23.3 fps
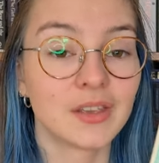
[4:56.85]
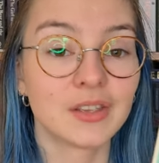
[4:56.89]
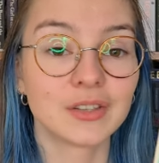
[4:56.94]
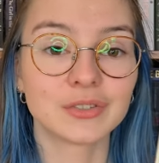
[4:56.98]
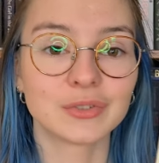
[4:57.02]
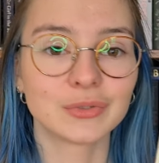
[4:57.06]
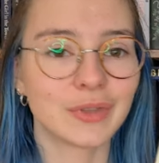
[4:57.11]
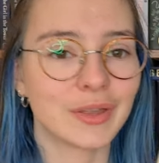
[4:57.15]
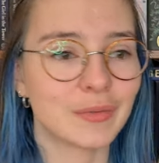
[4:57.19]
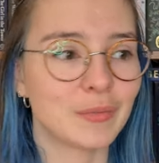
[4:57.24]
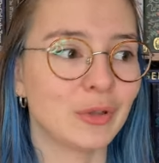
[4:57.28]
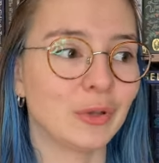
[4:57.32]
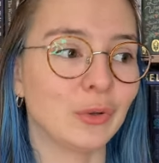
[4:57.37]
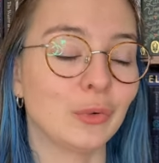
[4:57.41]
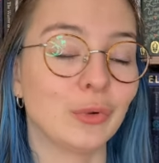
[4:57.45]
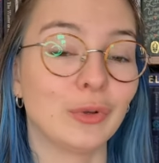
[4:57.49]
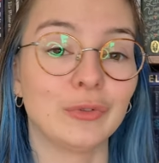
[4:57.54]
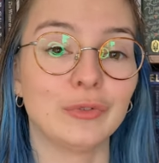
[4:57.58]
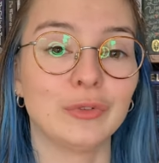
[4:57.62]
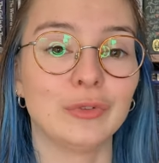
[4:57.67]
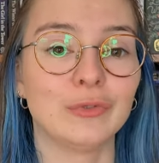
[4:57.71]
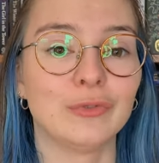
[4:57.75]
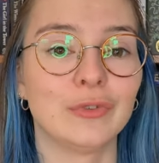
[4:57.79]
So let me know
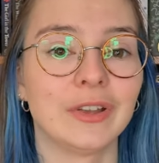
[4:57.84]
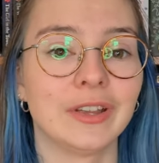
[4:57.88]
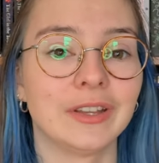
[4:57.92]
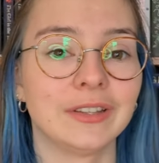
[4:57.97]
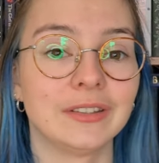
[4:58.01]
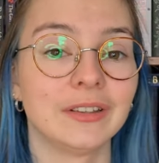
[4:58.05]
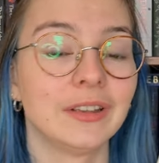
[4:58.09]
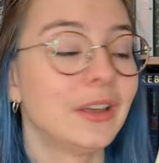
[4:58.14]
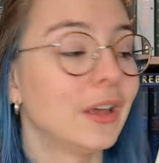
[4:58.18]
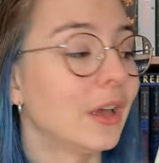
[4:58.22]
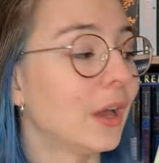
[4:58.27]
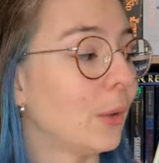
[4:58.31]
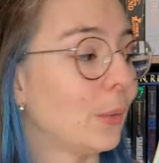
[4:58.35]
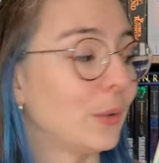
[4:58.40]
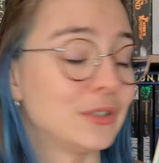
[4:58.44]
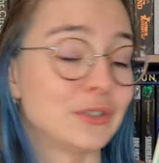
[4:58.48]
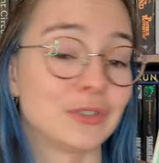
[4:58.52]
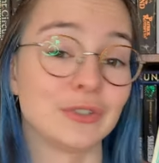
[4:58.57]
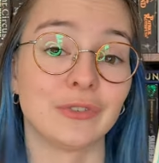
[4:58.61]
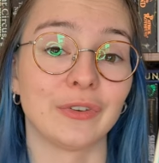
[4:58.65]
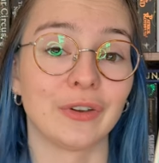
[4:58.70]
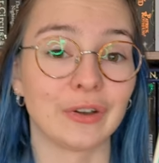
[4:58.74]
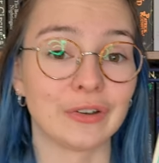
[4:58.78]
if you've read A
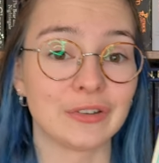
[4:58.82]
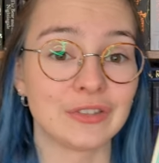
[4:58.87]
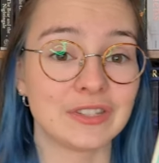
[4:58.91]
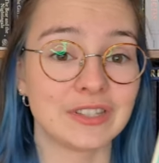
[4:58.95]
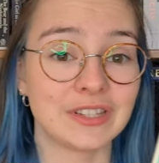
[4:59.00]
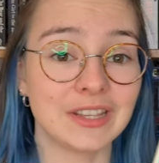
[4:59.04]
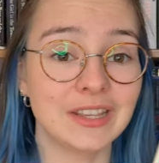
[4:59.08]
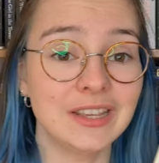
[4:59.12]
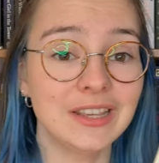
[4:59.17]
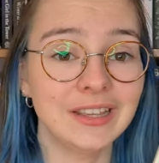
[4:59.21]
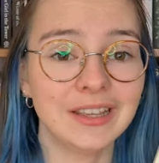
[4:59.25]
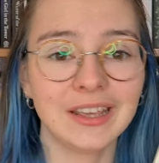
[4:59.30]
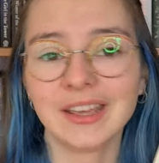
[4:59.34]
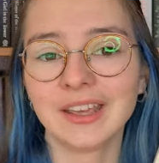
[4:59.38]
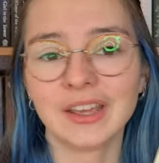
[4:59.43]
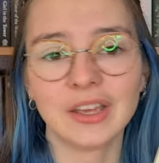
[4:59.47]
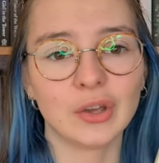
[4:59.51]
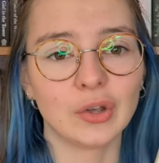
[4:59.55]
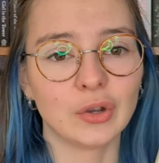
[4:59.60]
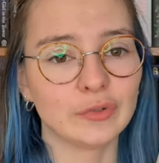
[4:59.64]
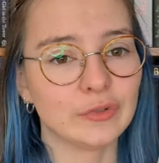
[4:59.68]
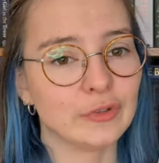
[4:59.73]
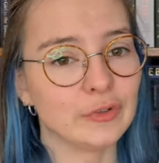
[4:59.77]
Wizard of Earthsea,
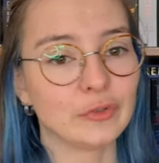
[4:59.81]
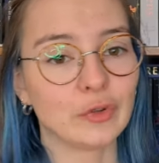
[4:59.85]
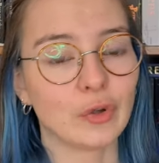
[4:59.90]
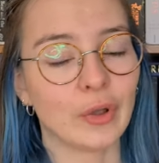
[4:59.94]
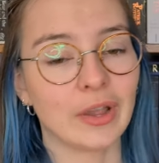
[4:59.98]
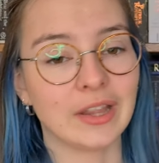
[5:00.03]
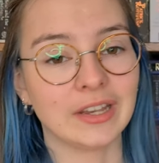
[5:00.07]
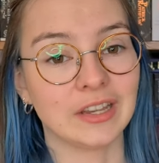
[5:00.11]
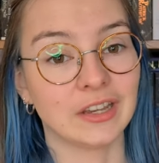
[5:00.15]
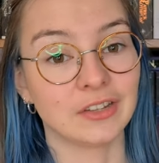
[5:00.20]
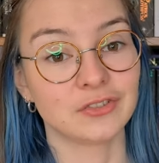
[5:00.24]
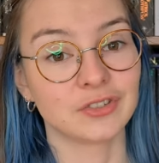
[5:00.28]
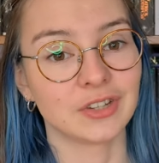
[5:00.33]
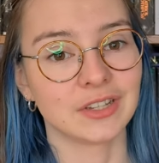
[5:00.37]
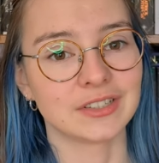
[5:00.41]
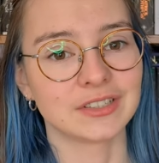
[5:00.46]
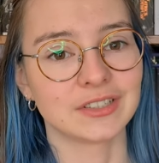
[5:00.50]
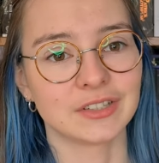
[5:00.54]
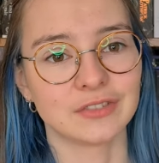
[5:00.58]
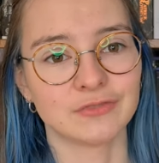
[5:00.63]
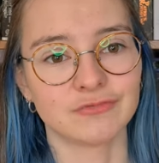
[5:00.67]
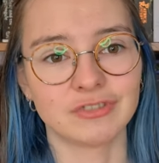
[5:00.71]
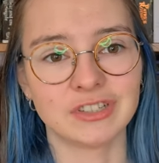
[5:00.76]
or if you've got any
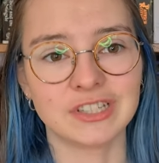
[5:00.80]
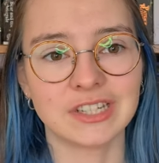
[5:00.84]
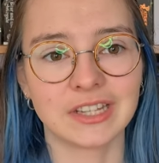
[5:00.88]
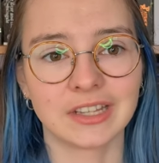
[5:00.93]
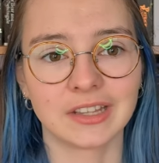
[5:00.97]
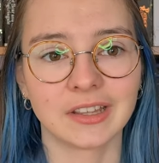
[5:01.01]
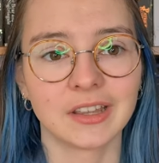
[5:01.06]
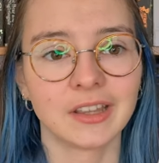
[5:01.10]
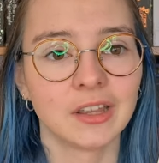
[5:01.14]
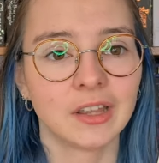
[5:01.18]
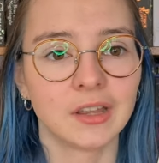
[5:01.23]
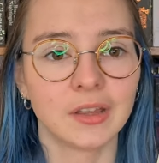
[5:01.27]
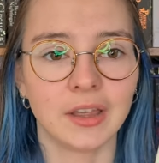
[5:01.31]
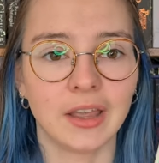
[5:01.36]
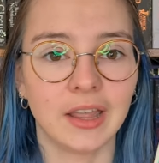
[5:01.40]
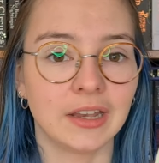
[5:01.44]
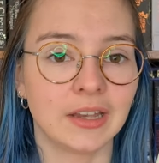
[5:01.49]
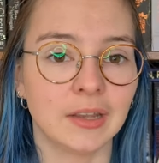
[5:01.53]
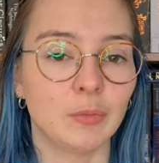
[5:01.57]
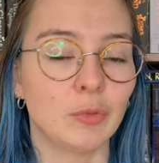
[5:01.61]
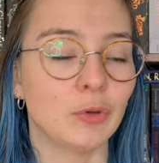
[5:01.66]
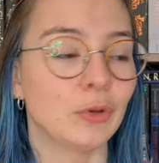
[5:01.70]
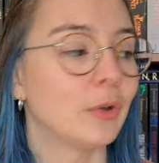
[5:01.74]
interest in reading
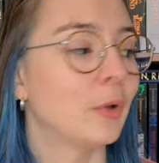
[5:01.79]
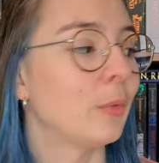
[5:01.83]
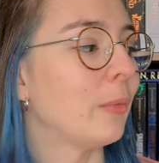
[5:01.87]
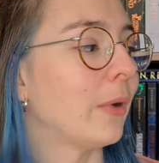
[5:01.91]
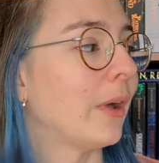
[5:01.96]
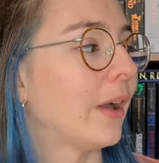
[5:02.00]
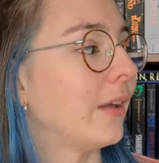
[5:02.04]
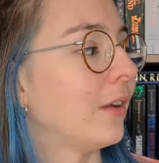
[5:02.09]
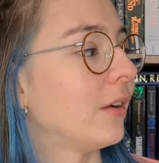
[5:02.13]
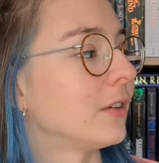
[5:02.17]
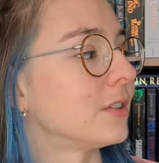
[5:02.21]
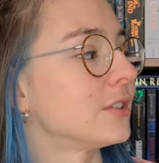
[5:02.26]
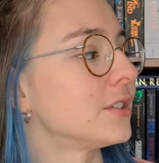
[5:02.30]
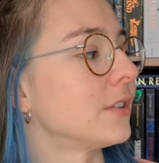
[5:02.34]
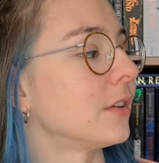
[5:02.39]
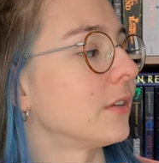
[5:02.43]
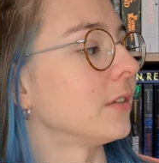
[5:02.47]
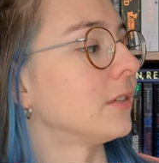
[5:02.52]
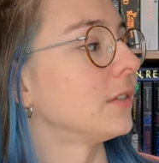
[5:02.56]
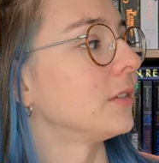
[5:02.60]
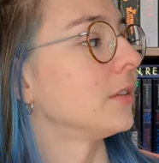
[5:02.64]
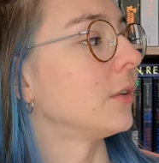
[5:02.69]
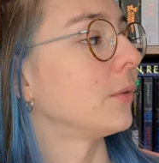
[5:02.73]
any book by
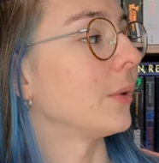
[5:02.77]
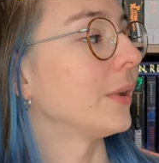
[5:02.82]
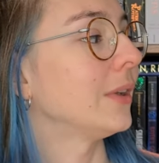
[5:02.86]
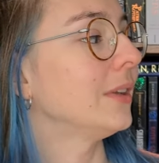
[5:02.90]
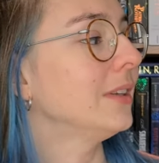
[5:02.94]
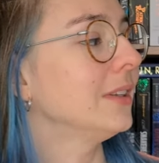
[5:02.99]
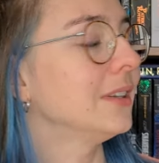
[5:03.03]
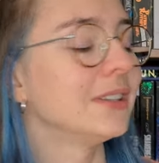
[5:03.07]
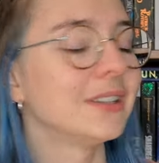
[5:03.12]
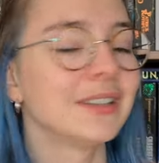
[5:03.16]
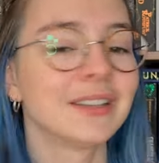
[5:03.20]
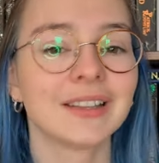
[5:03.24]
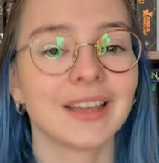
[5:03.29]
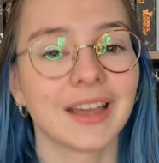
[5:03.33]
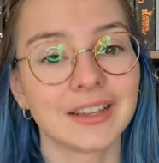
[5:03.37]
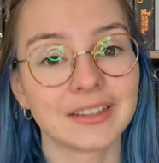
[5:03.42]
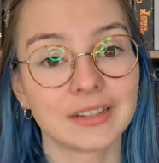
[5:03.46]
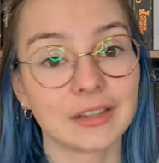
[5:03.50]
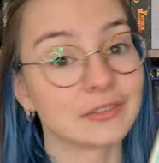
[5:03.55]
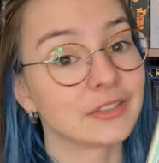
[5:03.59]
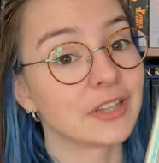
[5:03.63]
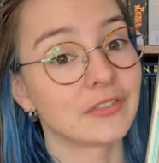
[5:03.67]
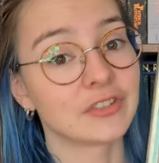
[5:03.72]
Ursula K,
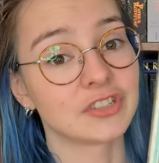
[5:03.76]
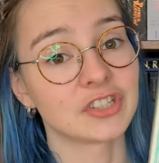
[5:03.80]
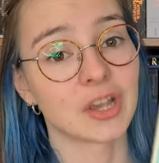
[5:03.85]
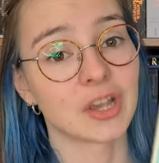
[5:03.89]
I'd love to have a